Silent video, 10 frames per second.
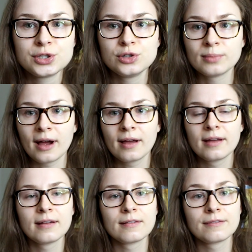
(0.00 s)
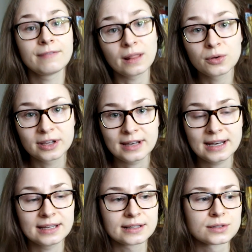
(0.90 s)
To my fellow
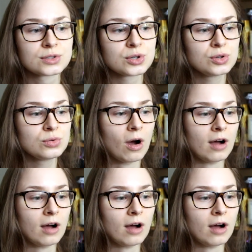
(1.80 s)
Canadians who